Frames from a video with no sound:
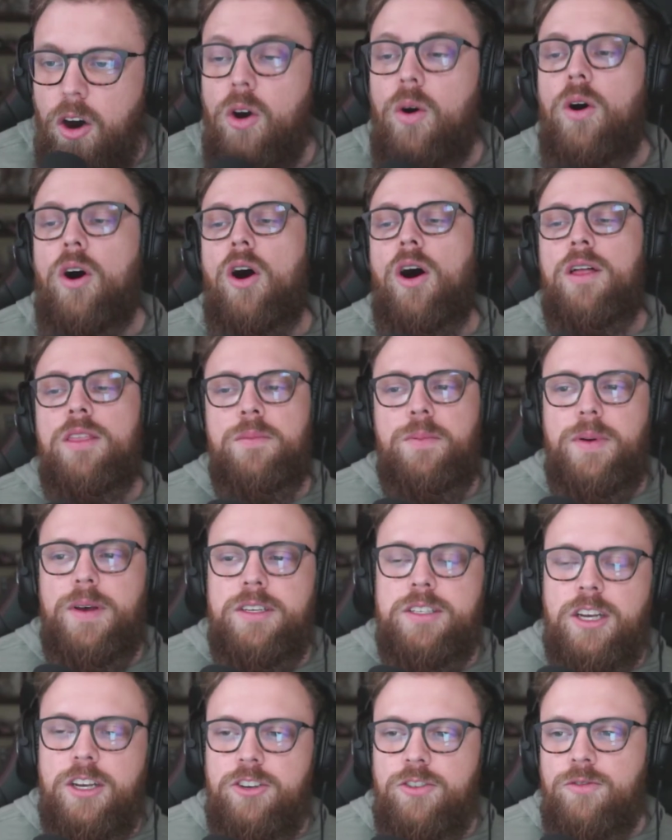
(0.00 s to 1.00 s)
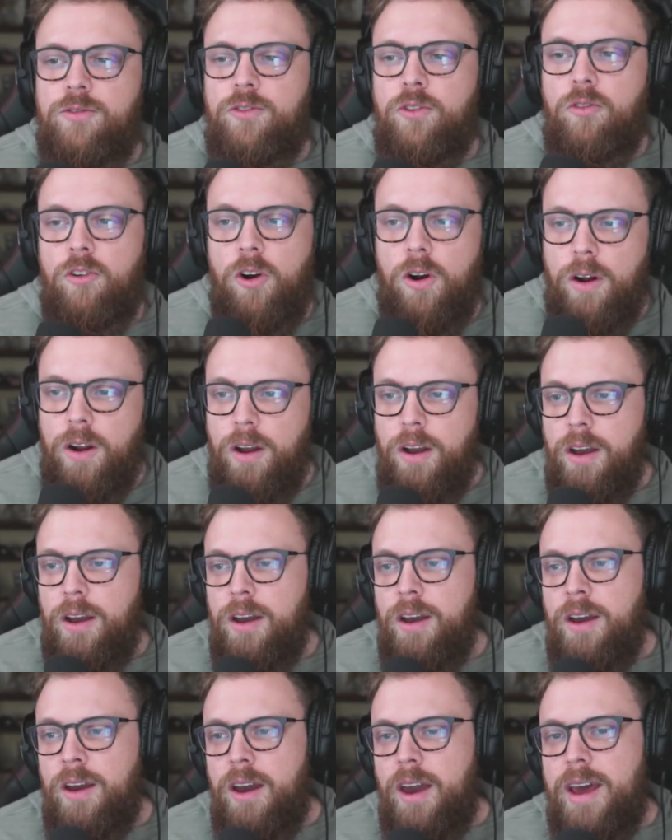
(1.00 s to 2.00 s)
On the PlayStation 4,
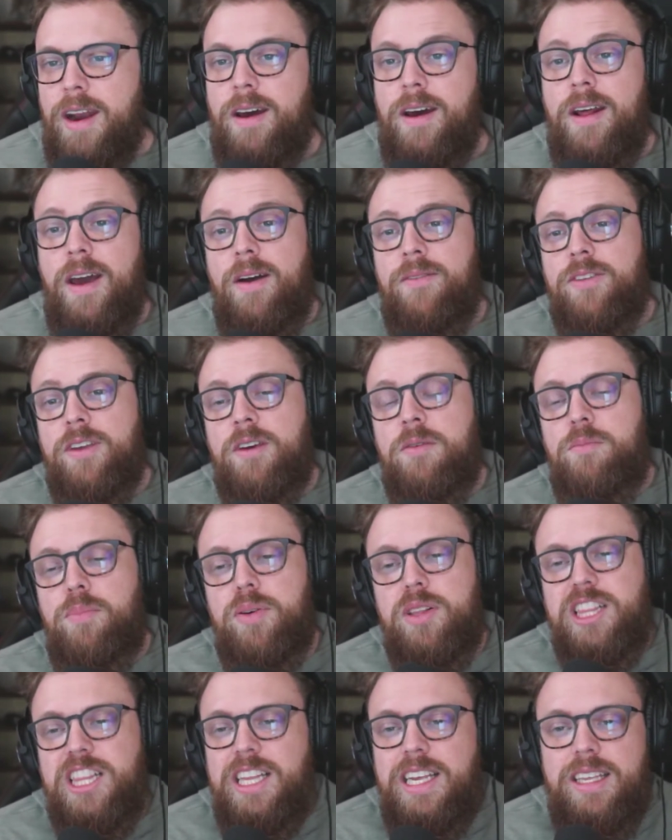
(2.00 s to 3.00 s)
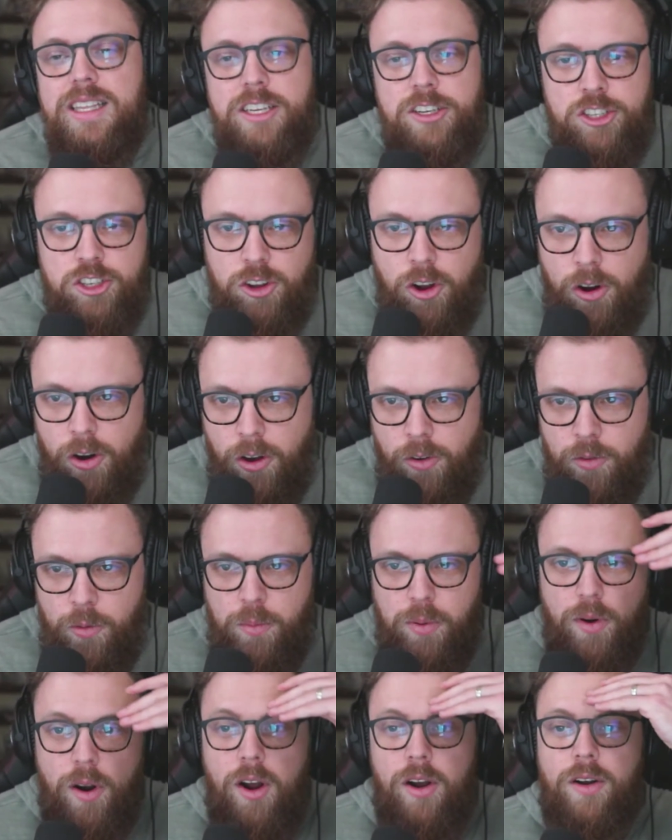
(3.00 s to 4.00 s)
and I'd have to completely start over,
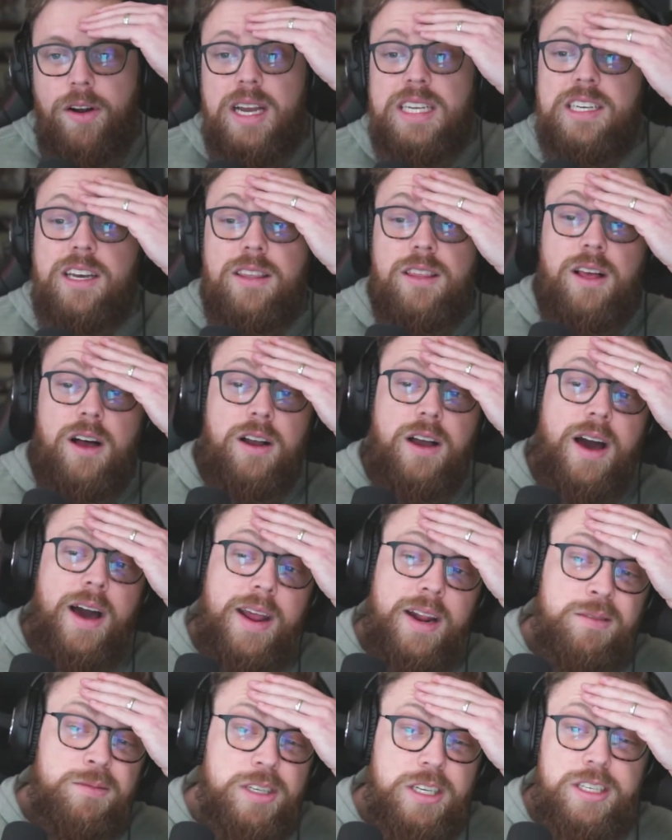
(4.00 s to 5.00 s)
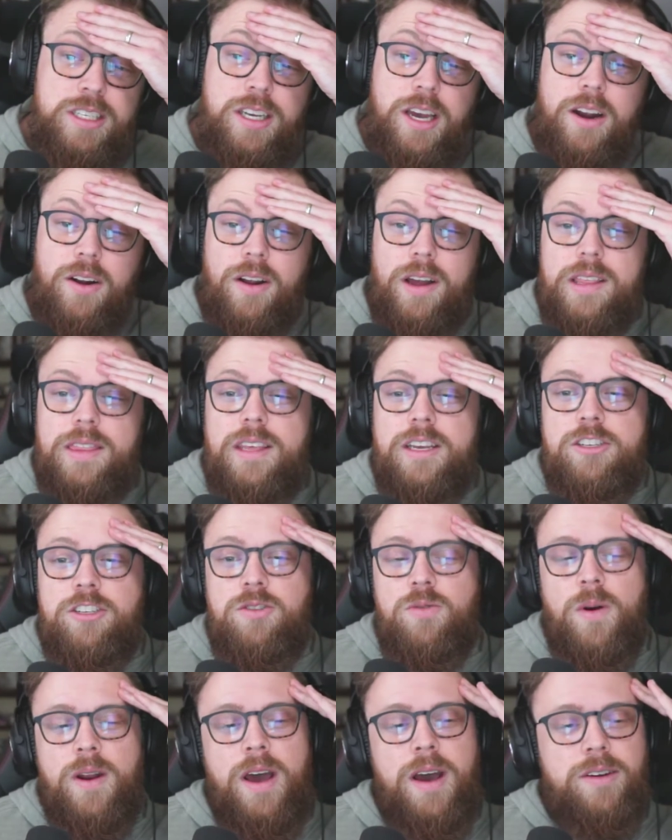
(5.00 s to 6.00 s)
progress, unlock items, etc. This
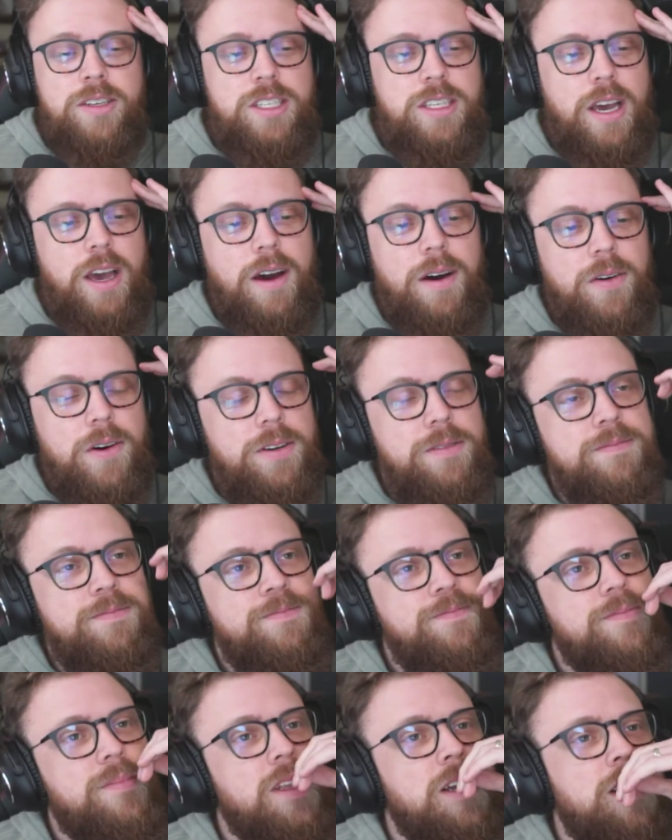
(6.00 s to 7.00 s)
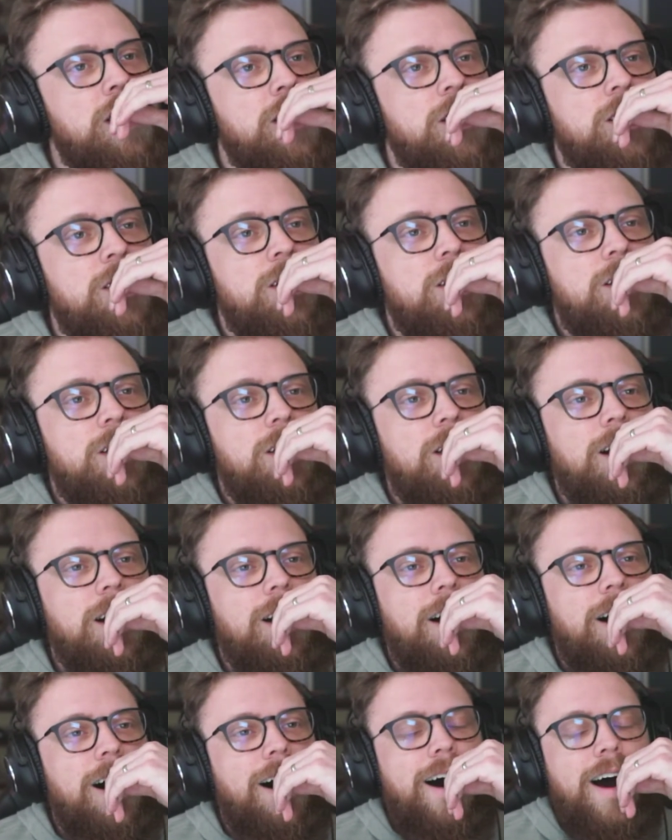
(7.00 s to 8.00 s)
is what I would say, Owen.
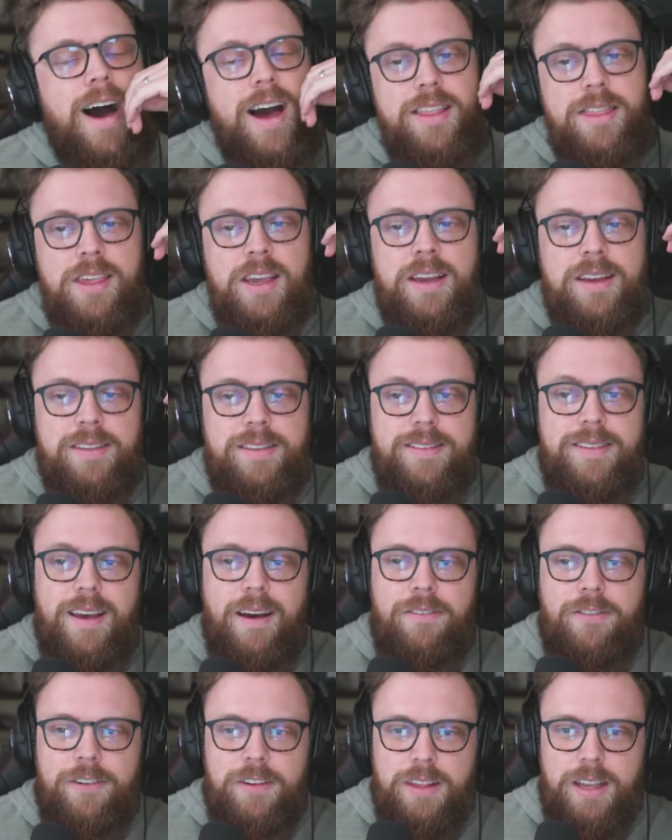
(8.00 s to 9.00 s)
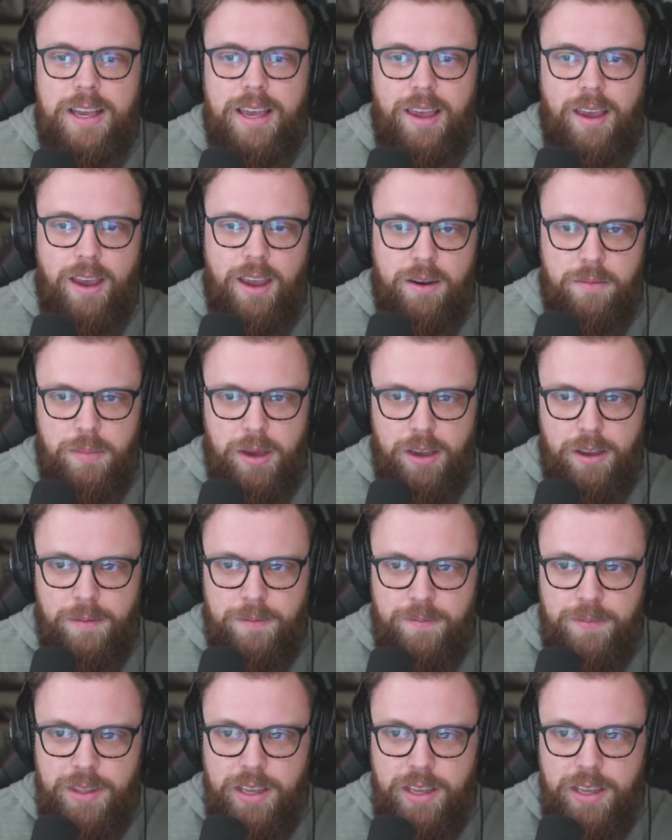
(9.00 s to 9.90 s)
I think it definitely can be.